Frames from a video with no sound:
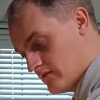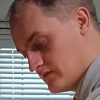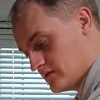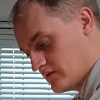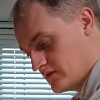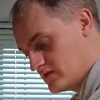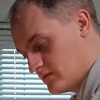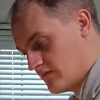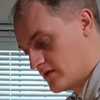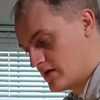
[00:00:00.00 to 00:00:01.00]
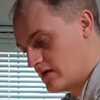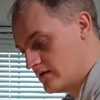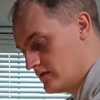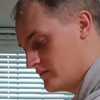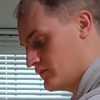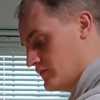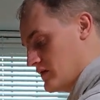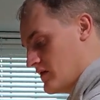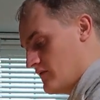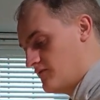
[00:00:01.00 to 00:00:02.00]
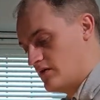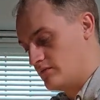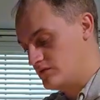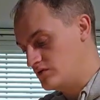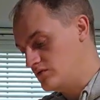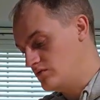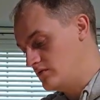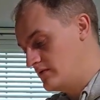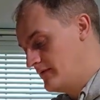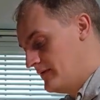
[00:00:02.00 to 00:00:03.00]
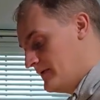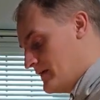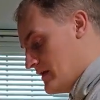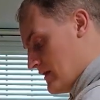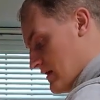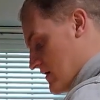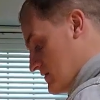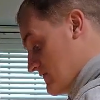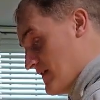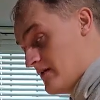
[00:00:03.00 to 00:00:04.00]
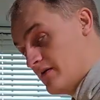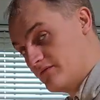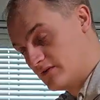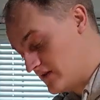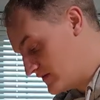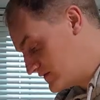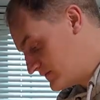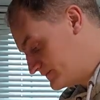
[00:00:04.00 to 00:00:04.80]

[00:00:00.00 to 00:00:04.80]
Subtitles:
also got some other colour film to develop after this.